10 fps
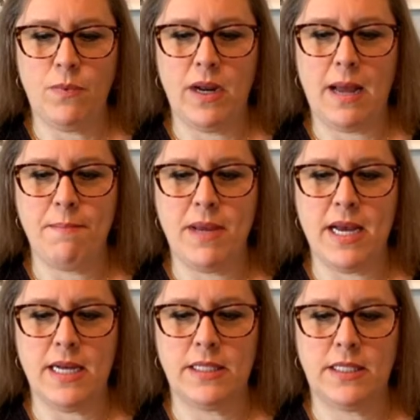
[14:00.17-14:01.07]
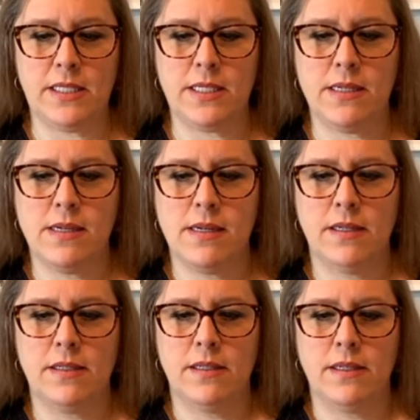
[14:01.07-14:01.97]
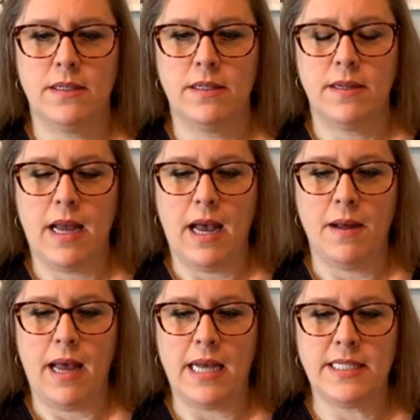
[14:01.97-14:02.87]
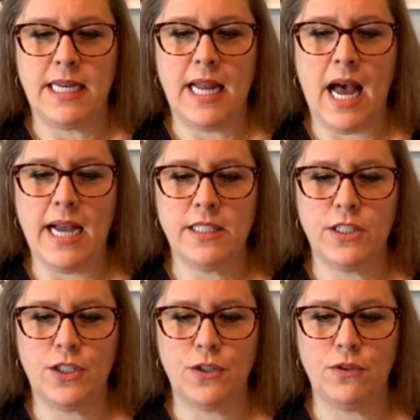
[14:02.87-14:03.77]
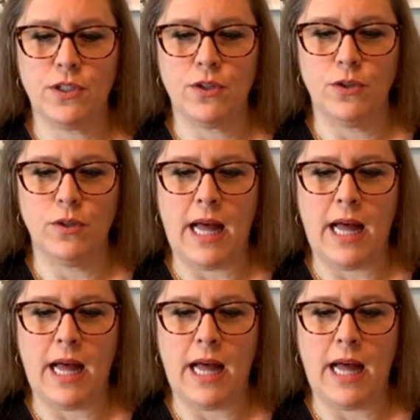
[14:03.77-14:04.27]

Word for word: what i missed I said hi to Suzical.